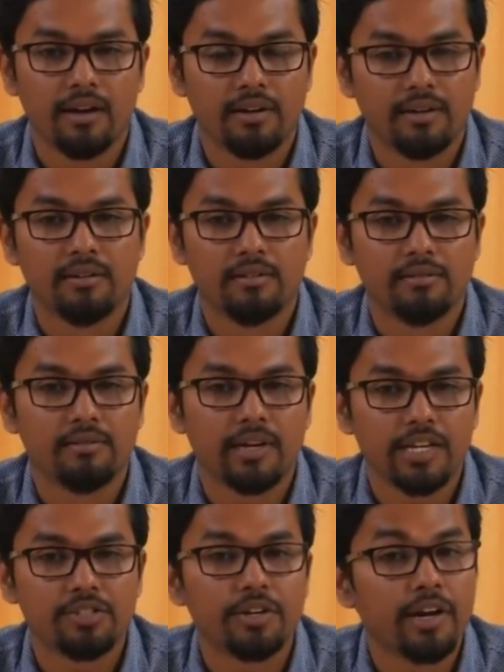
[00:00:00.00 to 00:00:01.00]
uh,
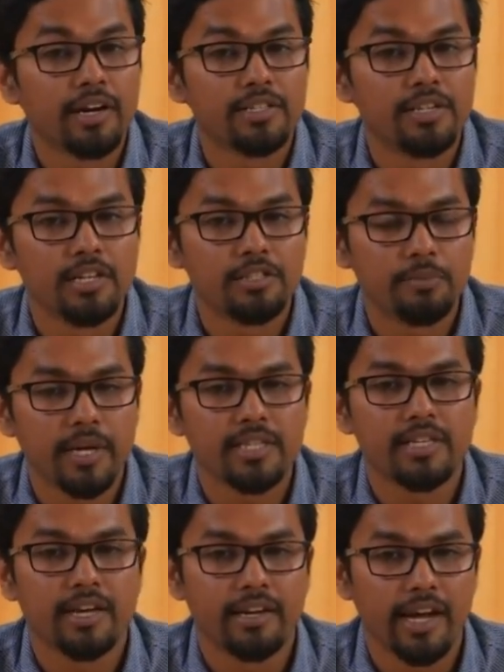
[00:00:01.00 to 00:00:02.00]
extraterrestrial
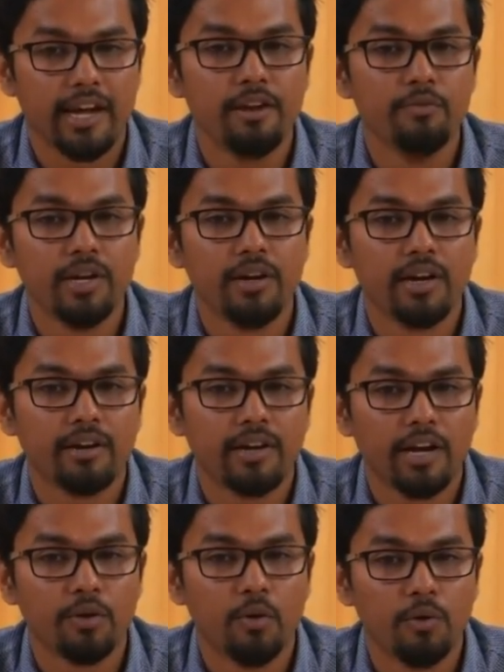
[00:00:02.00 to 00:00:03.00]
space and again we uh,
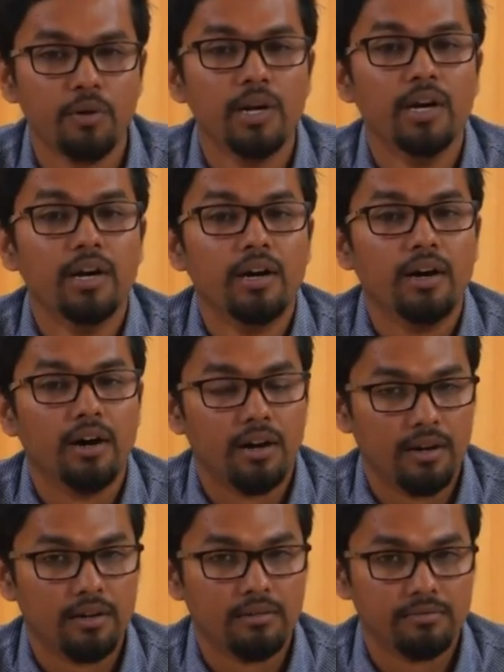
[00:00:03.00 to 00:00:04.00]
can go
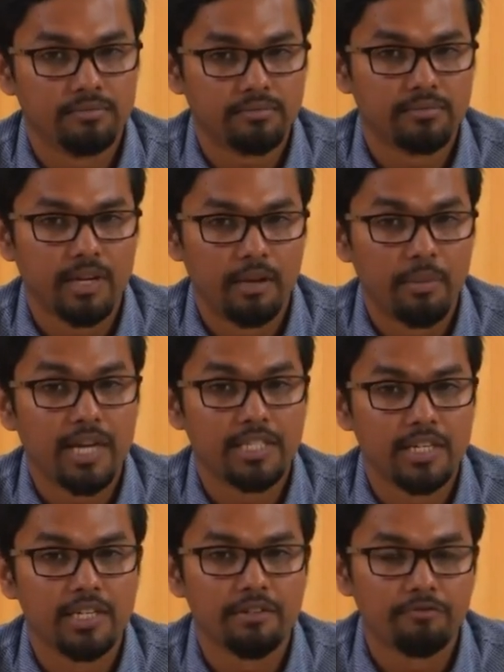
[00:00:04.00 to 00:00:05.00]
um,
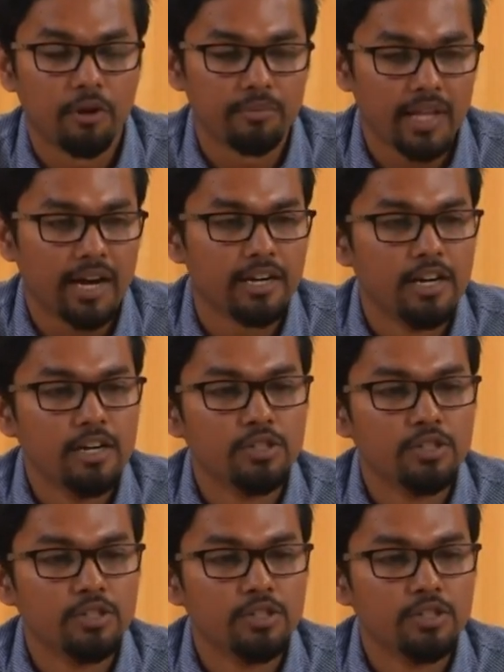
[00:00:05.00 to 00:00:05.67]
imaginative from that.